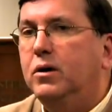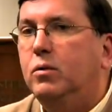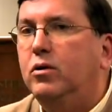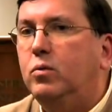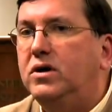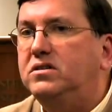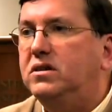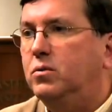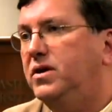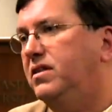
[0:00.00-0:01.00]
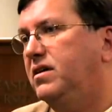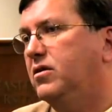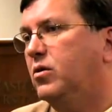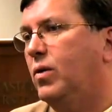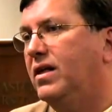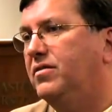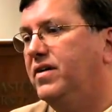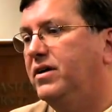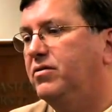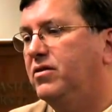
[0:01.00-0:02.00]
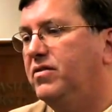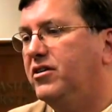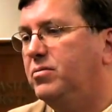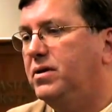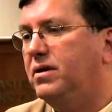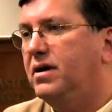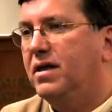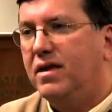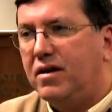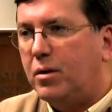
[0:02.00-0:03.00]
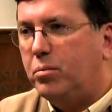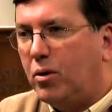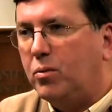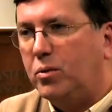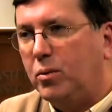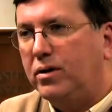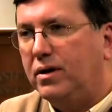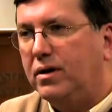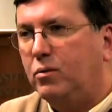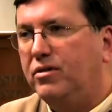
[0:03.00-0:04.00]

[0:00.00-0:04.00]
Well, the ones that we think are qualified for investment, they're not broke when we're done.